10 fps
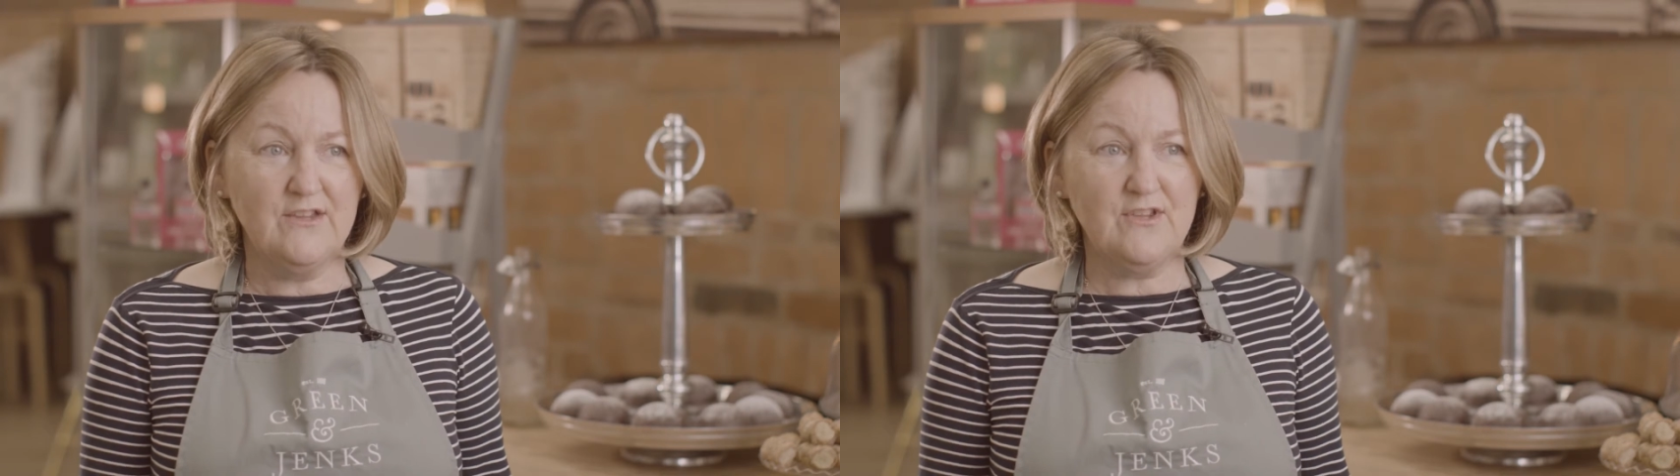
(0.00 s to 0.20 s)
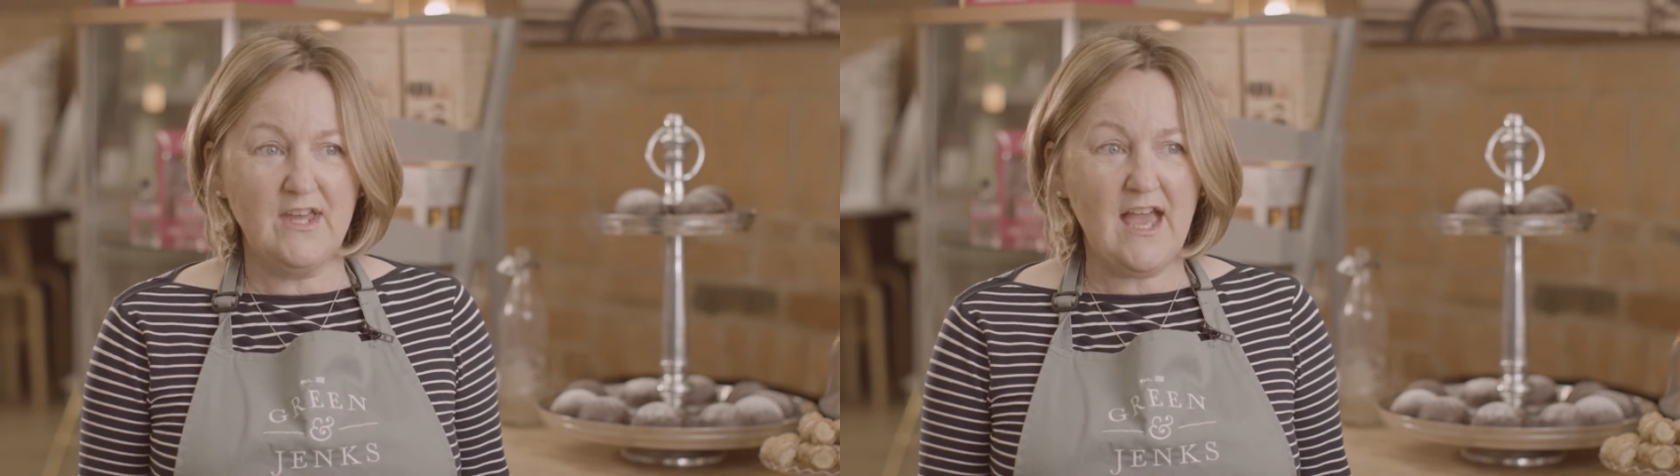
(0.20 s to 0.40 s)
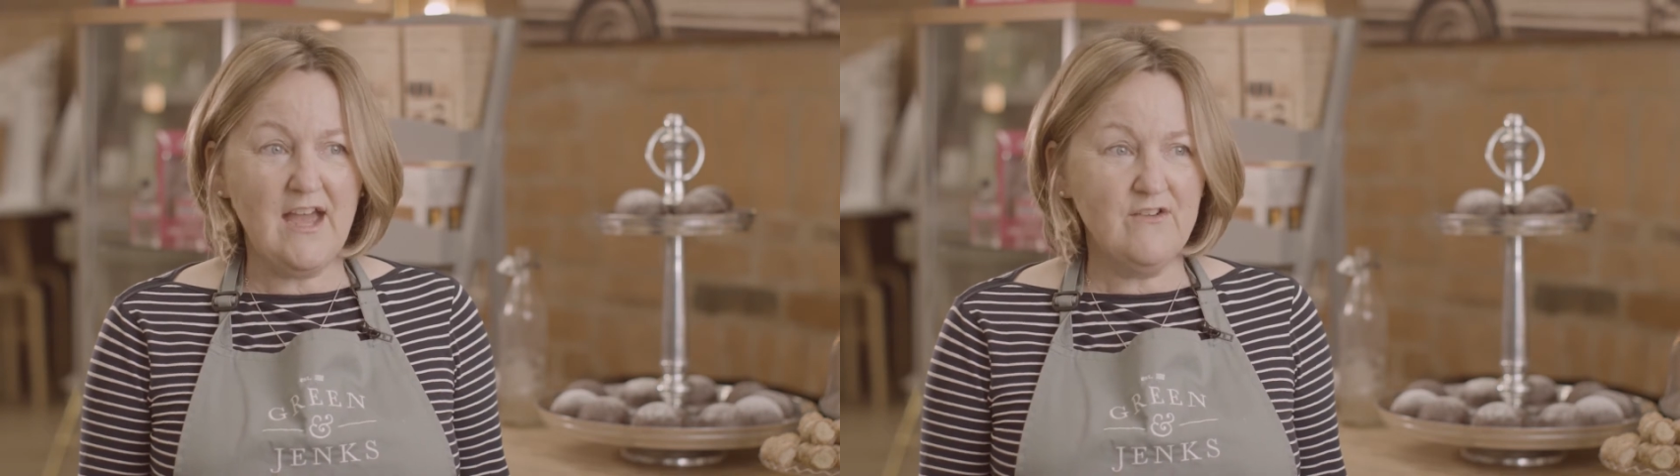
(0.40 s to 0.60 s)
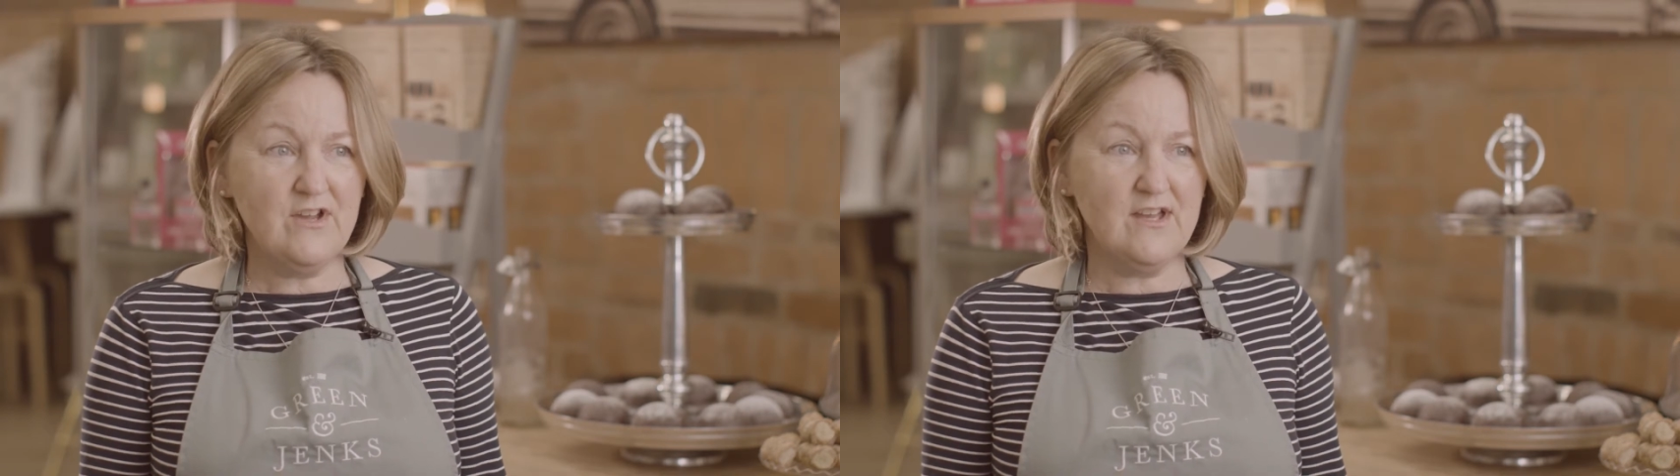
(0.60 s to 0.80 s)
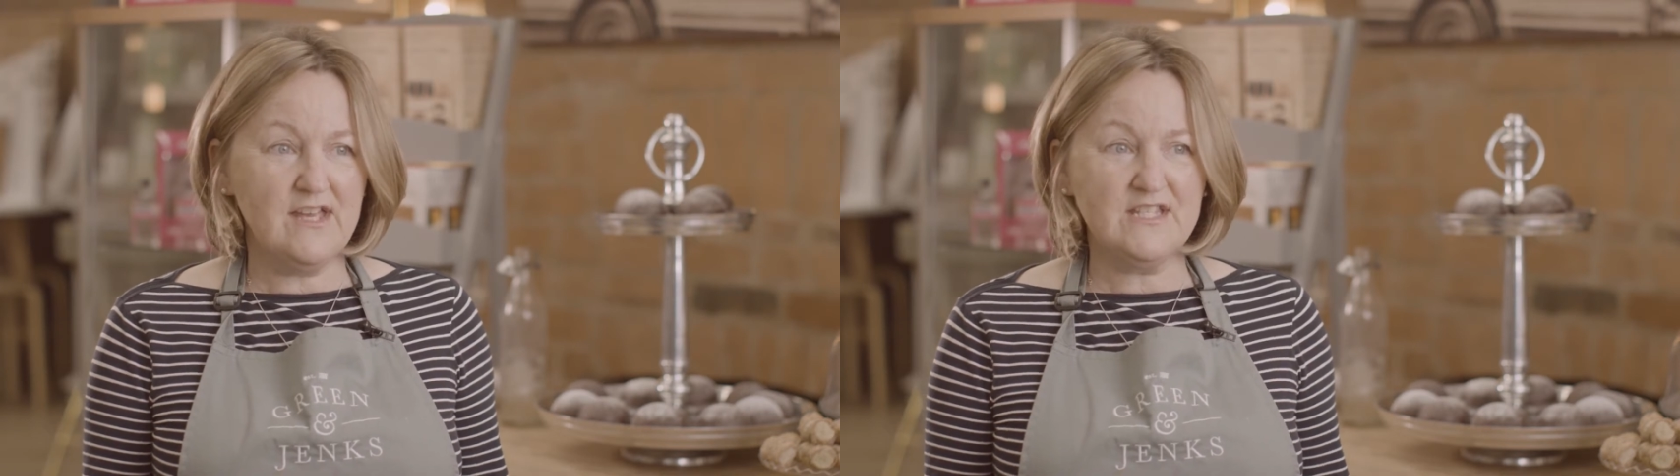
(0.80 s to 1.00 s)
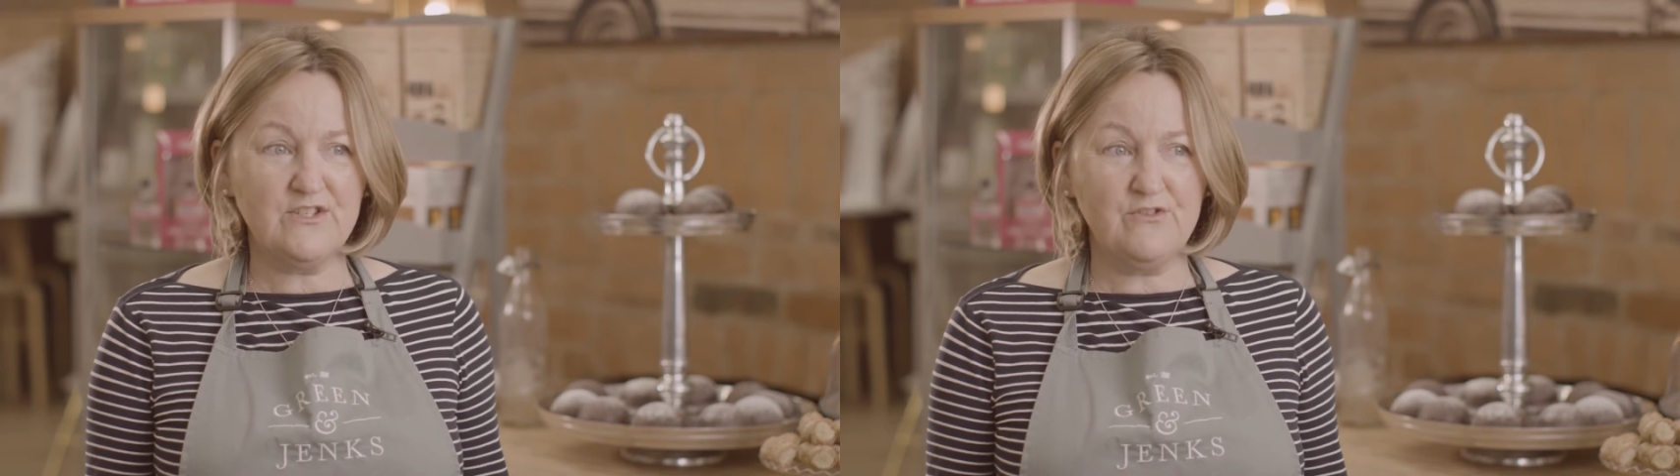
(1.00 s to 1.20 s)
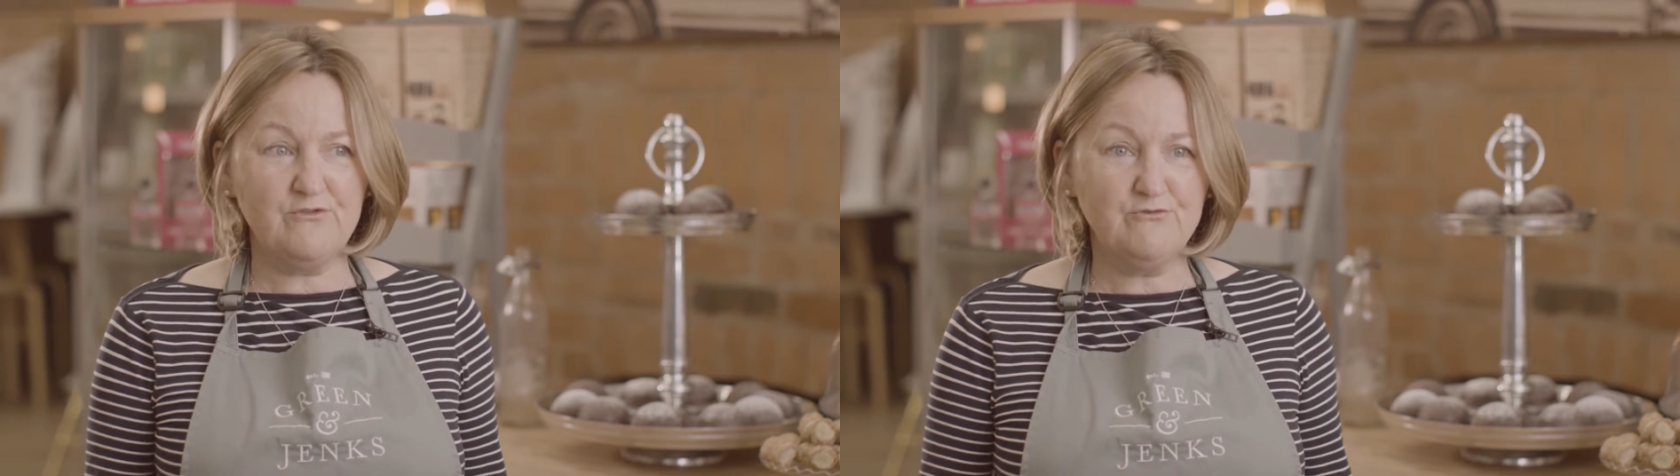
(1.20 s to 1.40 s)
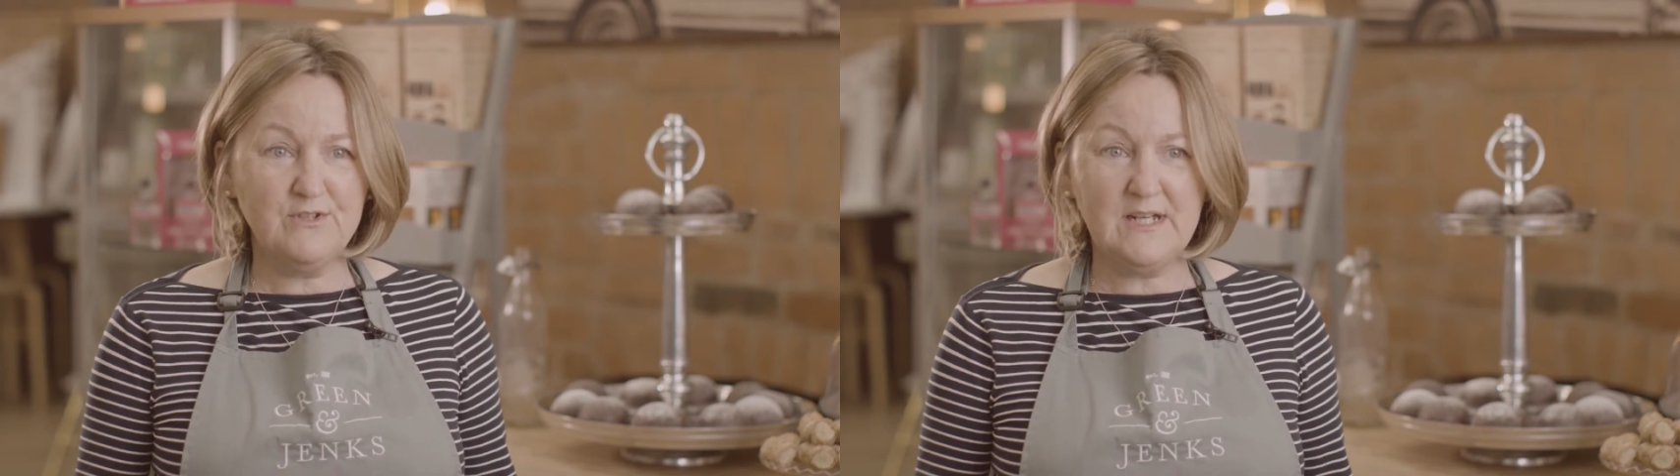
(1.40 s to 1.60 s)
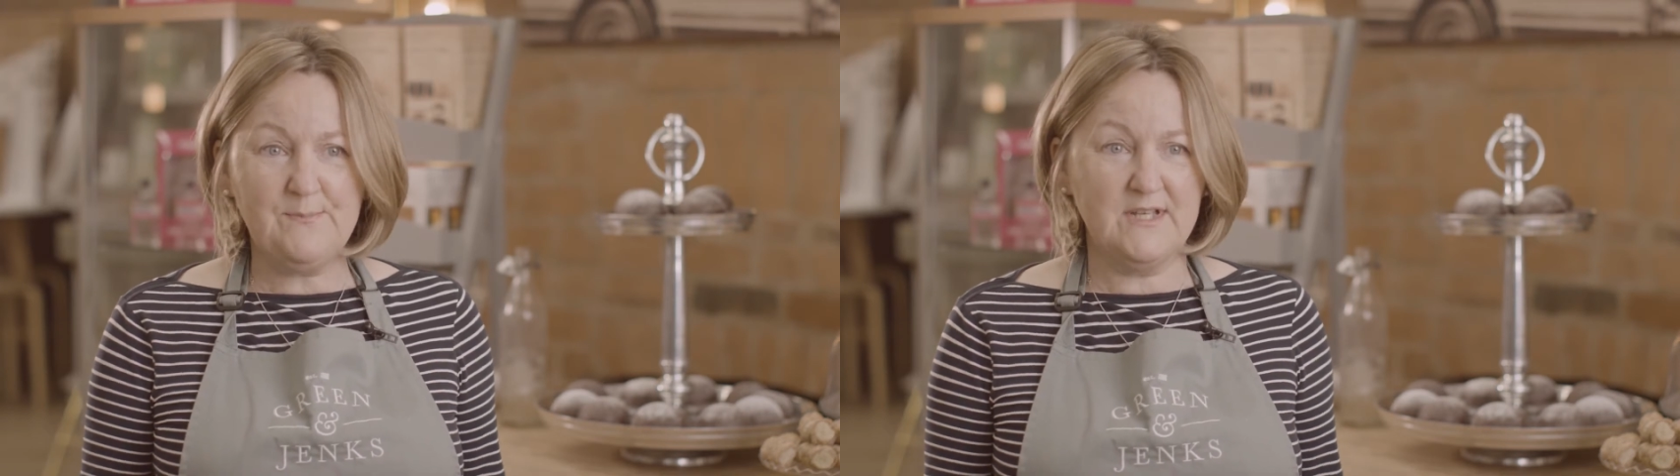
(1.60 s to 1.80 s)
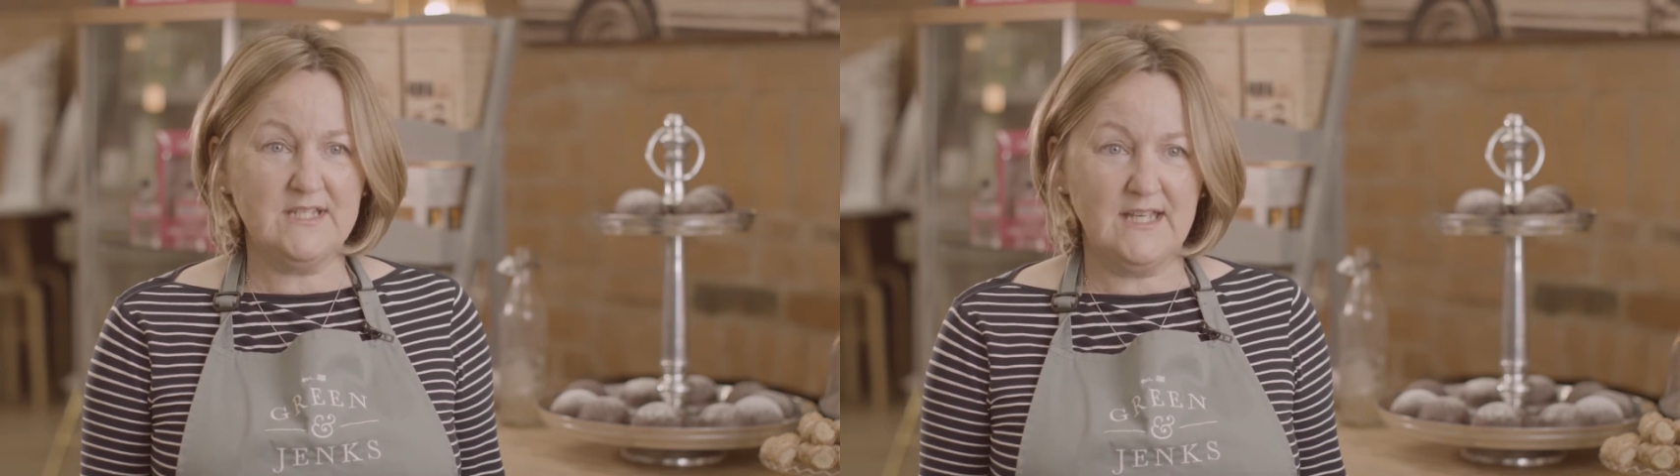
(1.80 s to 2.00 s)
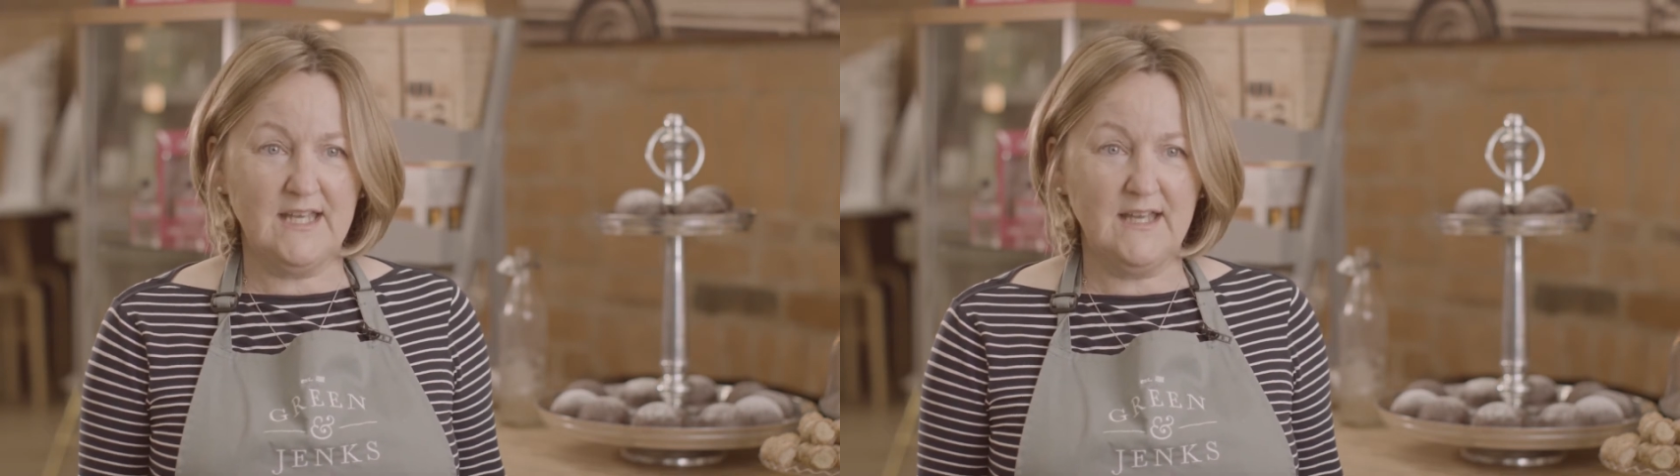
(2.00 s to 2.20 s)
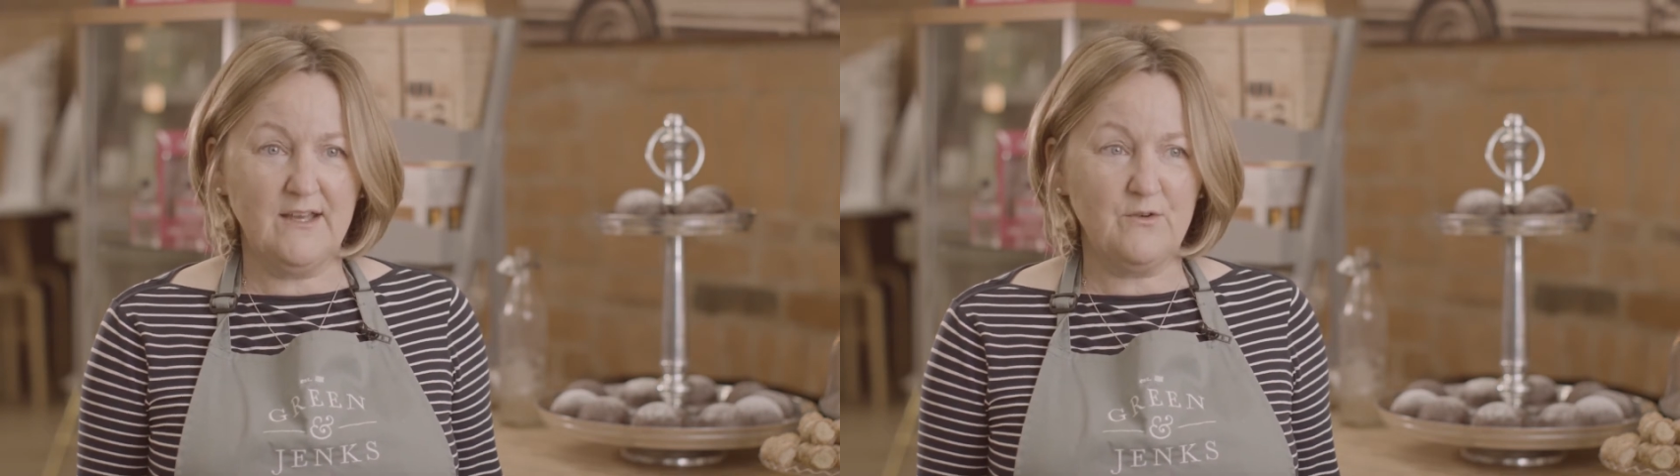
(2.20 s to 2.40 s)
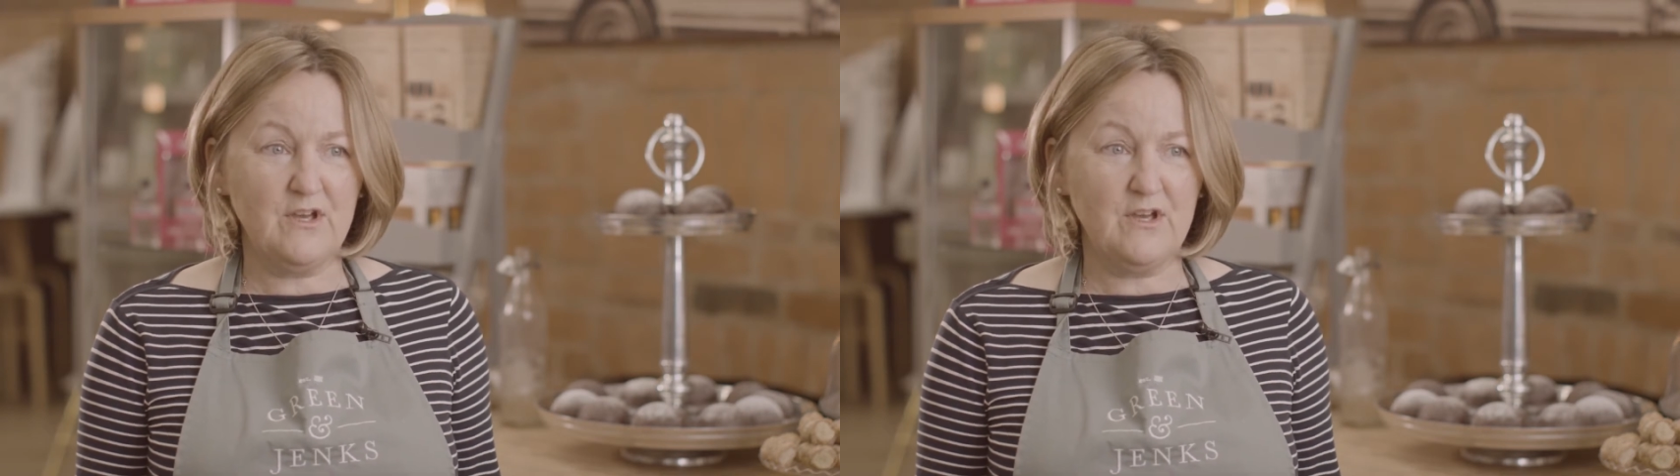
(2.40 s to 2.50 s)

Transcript: The area is really buzzing.